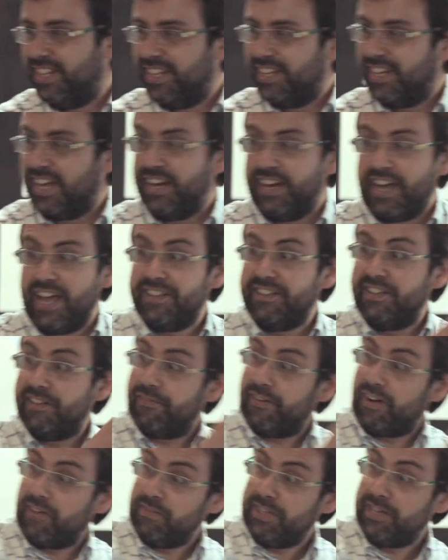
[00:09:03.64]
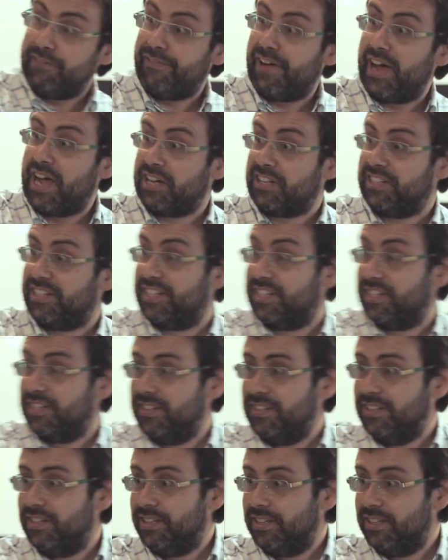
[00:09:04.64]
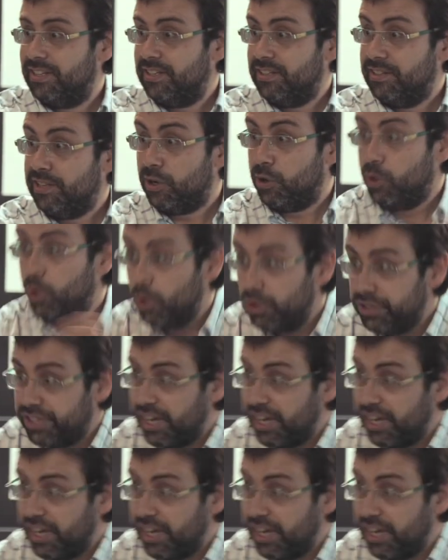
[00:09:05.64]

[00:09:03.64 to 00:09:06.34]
can get the facts, the good